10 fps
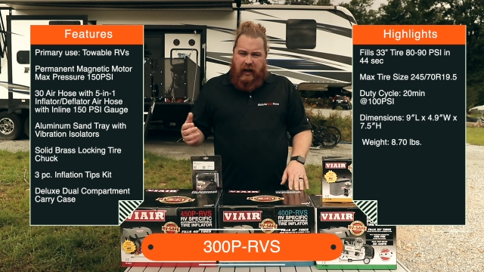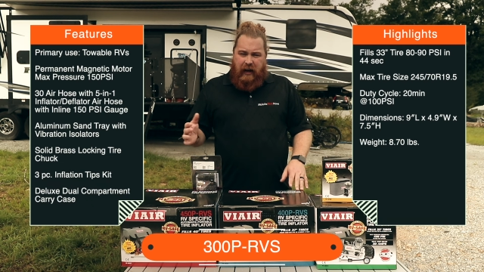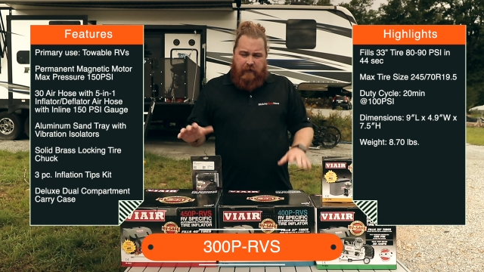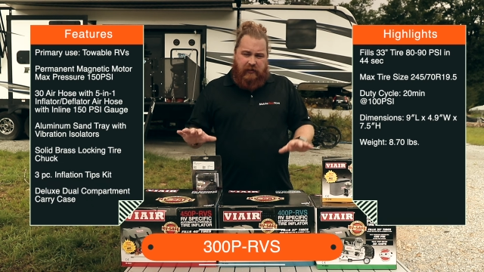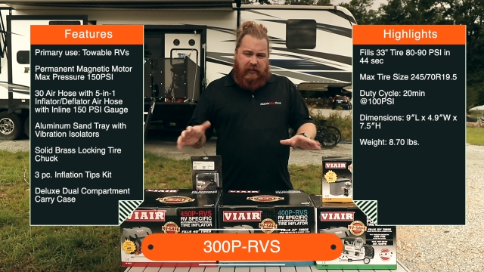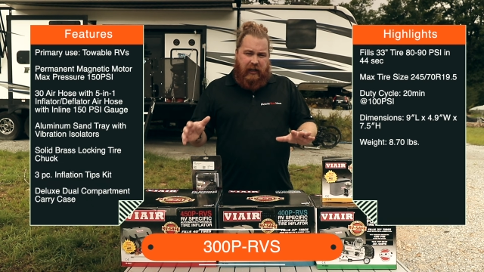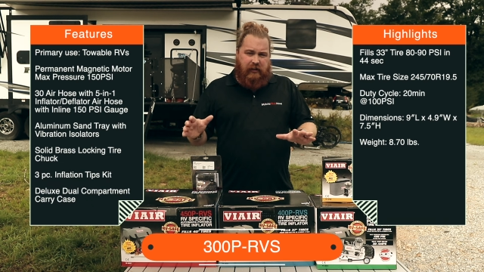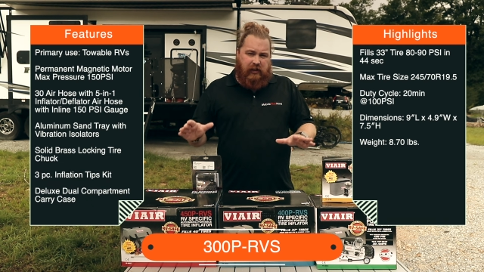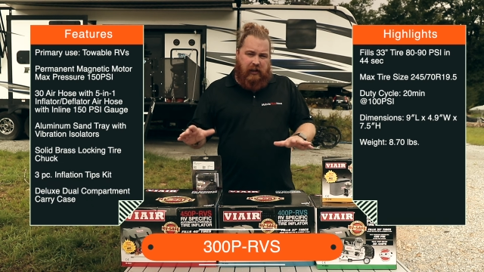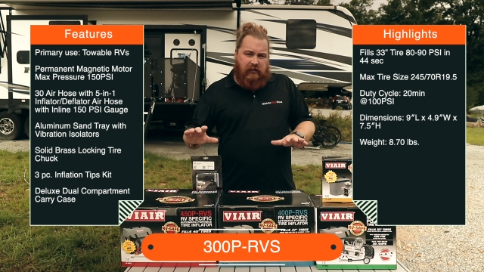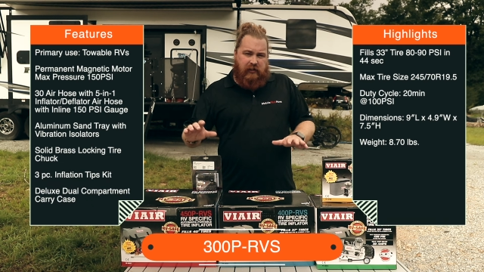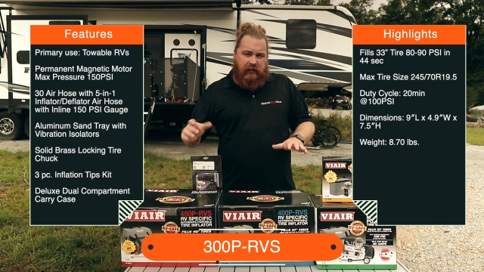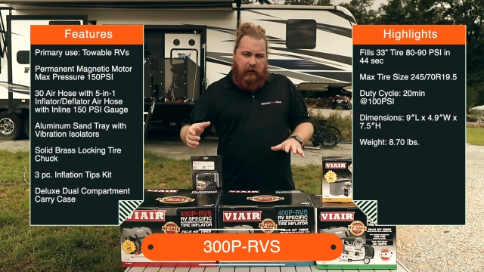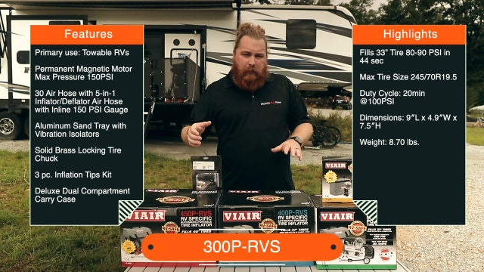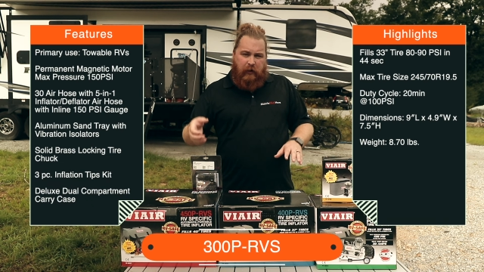Uh, the design changes a
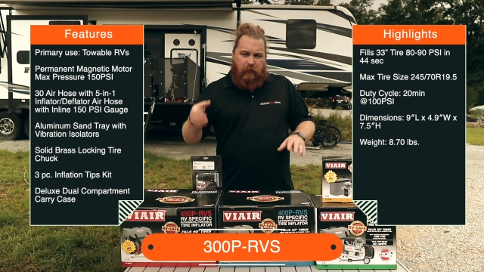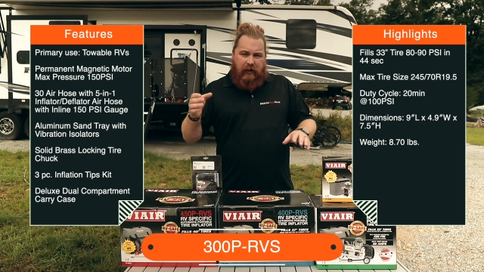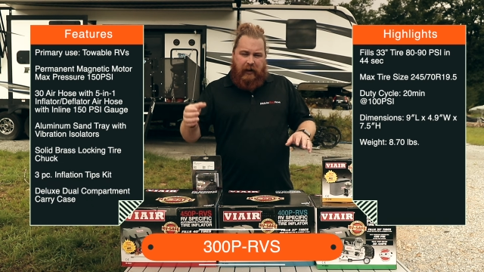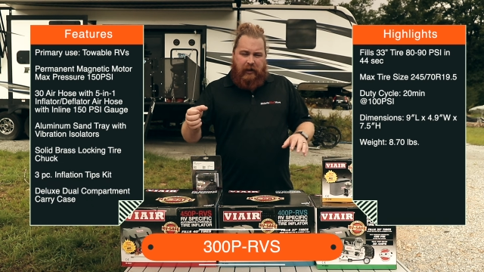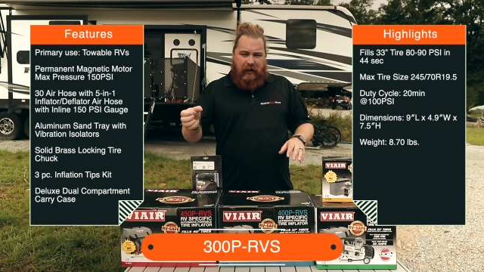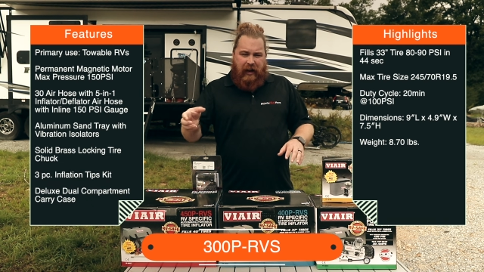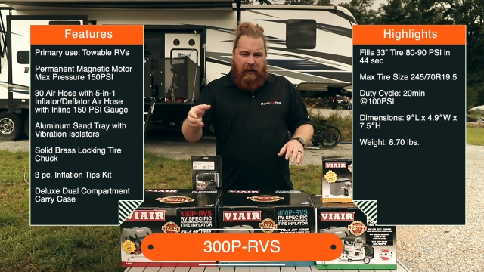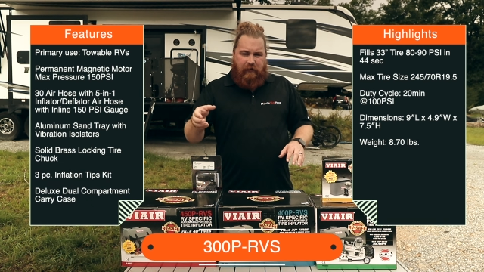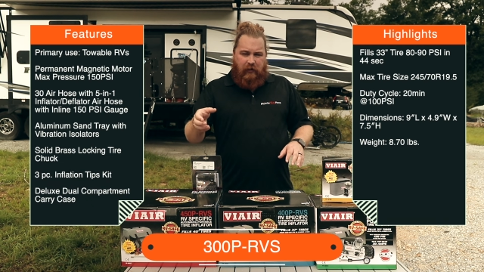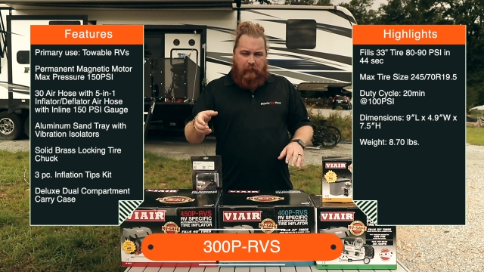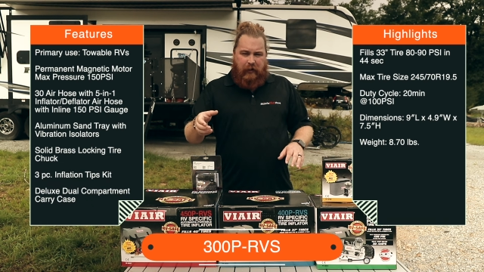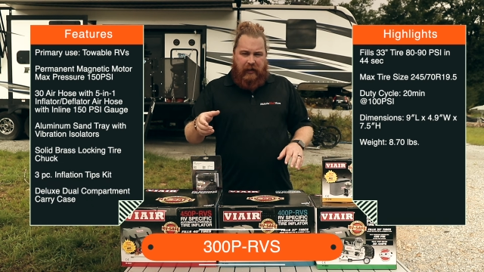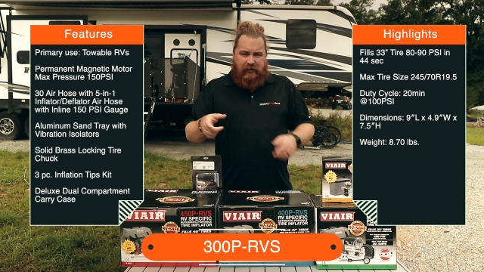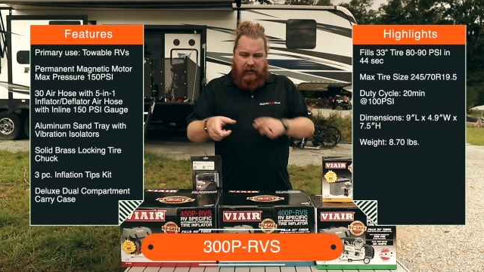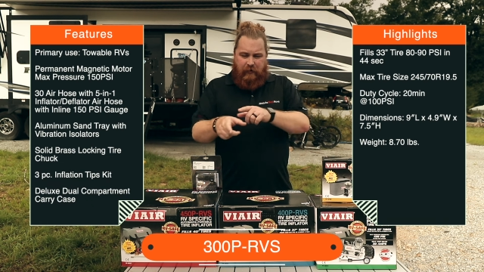little bit where now you have your
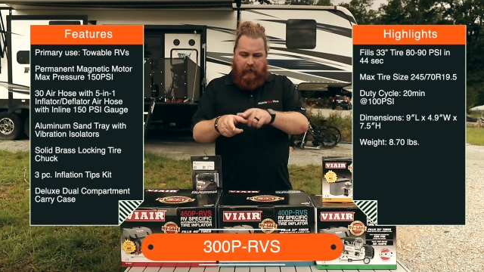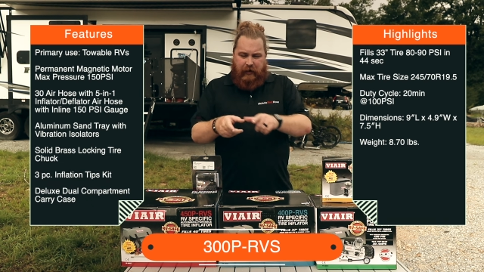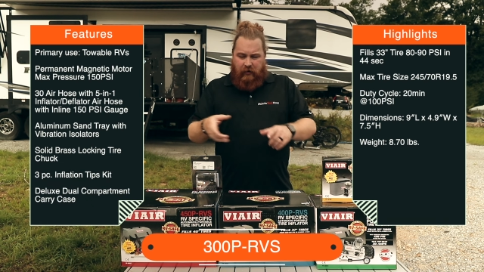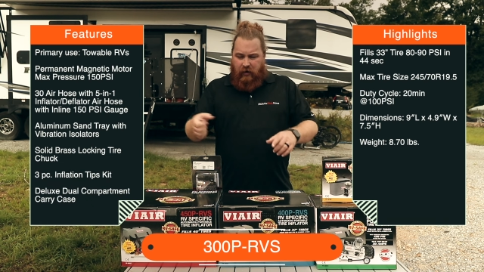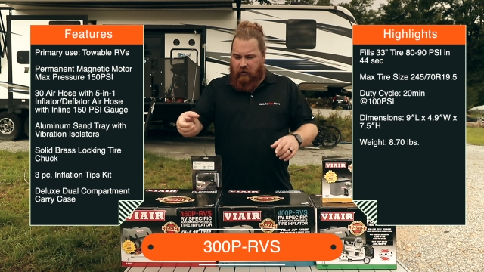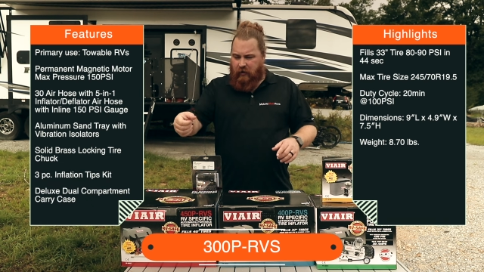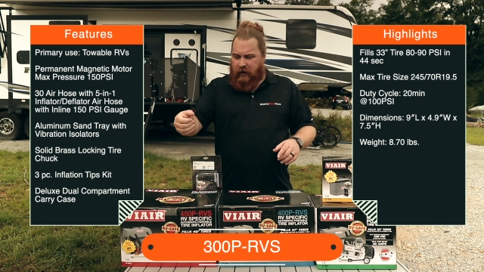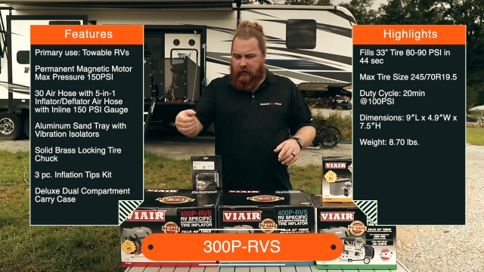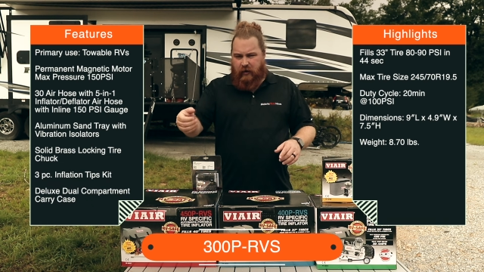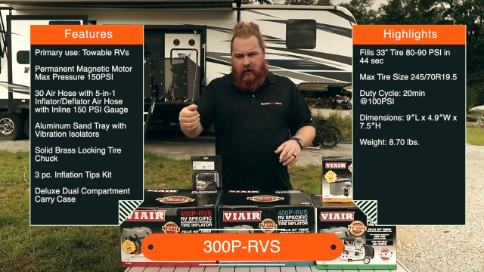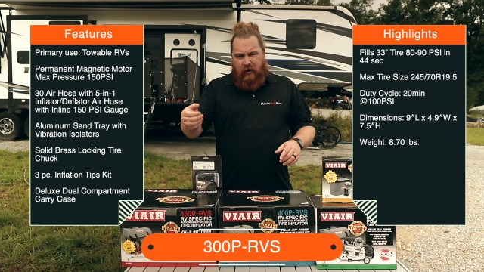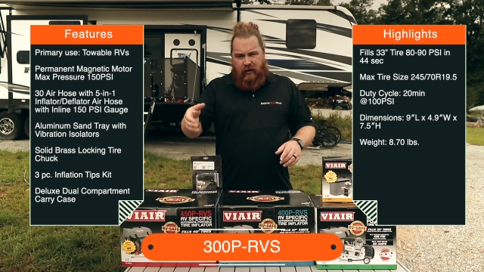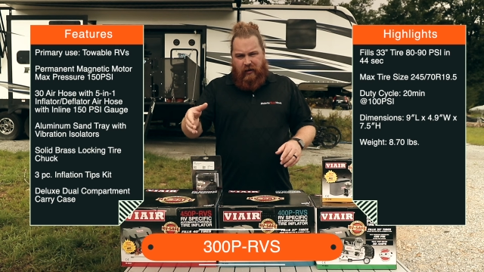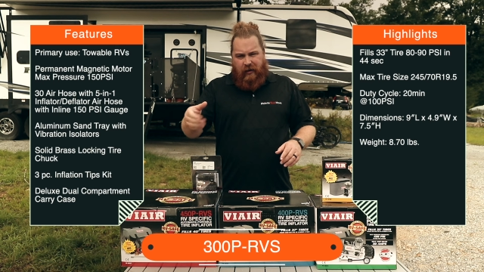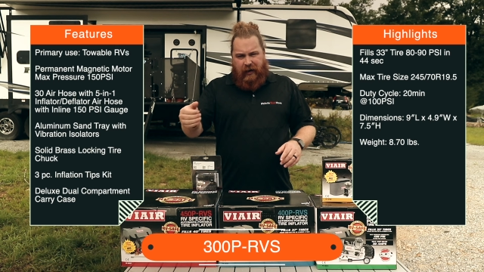PSI reader on
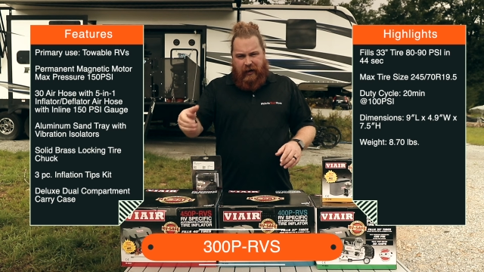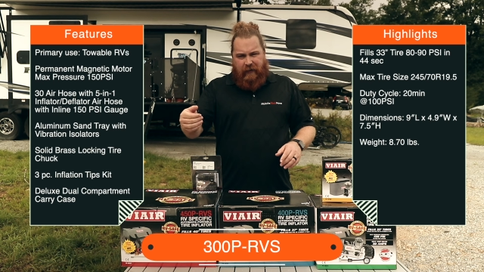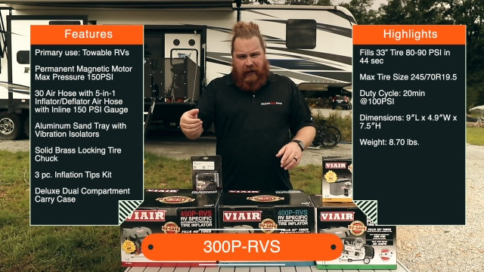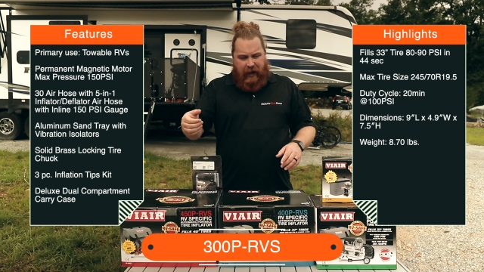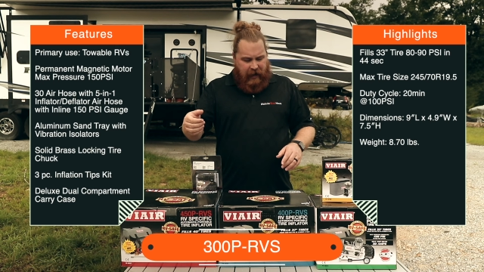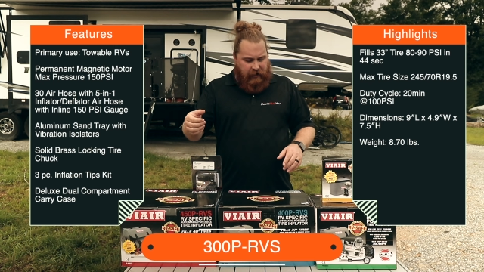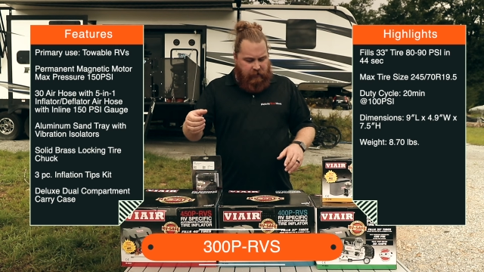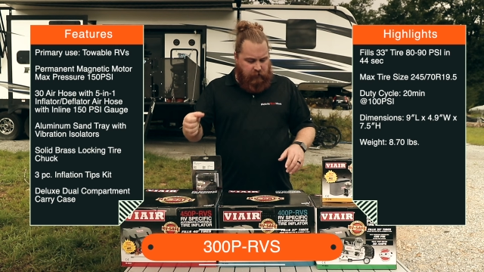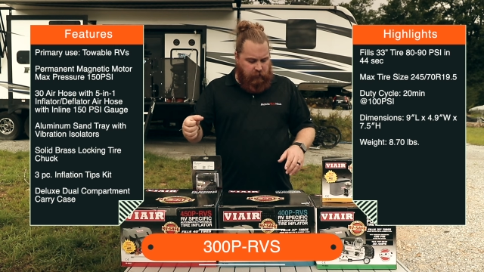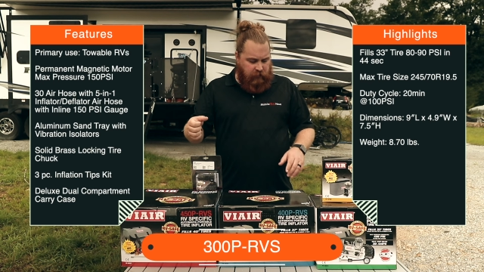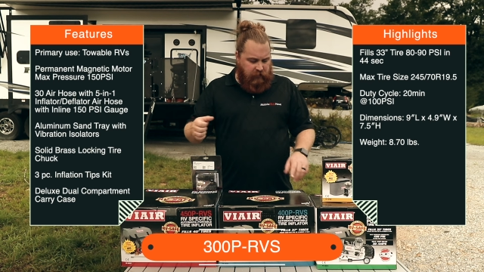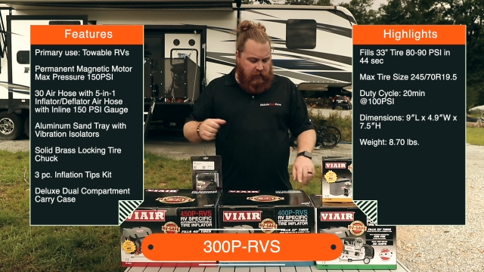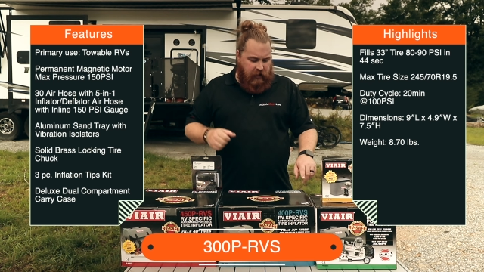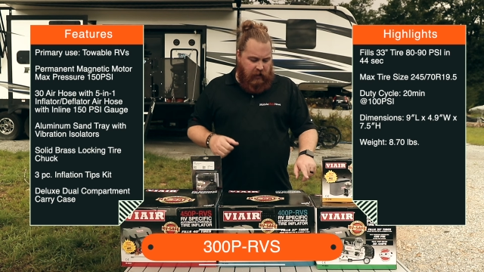uh, kind of the hand tool.